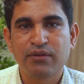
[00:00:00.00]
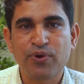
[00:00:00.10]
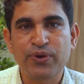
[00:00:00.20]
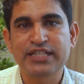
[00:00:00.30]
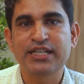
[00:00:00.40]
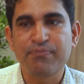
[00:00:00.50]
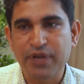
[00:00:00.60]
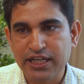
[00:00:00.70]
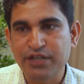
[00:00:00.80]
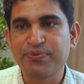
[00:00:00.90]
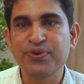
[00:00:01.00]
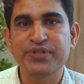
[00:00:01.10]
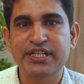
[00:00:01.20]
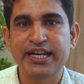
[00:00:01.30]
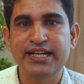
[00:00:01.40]
For example, in few
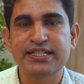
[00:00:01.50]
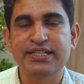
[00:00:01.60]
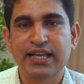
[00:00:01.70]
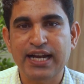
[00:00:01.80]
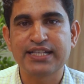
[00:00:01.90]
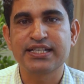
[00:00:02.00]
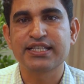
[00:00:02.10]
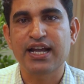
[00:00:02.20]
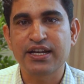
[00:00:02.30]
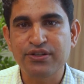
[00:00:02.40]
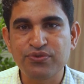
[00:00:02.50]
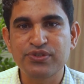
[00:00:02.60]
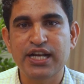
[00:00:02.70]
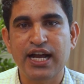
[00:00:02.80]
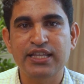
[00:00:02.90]
states, Rajasthan,
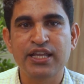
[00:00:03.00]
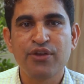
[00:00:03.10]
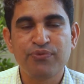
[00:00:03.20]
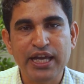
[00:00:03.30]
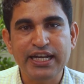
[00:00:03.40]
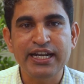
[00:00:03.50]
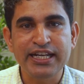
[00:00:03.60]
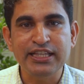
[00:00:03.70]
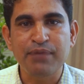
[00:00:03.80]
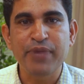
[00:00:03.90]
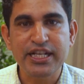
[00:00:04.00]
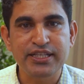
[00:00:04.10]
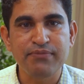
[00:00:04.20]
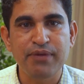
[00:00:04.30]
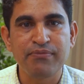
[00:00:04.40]
Gujarat, we are getting the
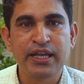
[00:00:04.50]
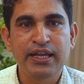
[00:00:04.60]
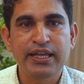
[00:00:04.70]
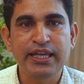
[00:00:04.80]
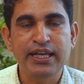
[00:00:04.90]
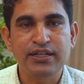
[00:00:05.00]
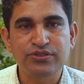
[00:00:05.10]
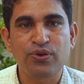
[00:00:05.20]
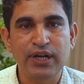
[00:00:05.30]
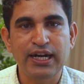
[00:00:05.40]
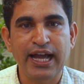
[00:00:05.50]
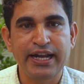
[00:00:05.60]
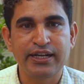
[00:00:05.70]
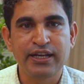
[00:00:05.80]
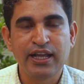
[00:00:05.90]
maximum here solar
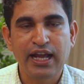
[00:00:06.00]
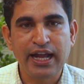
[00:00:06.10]
light,